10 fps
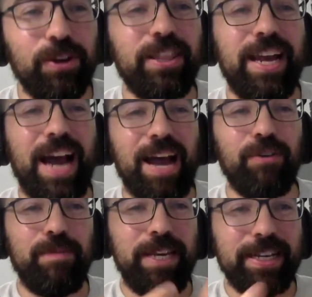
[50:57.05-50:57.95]
or that I
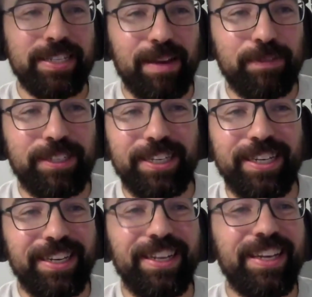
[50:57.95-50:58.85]
would be
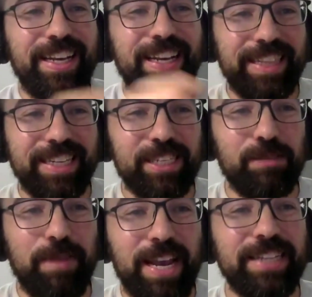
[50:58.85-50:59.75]
accepted in this
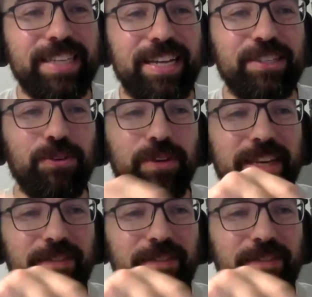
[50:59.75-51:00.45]
space. And so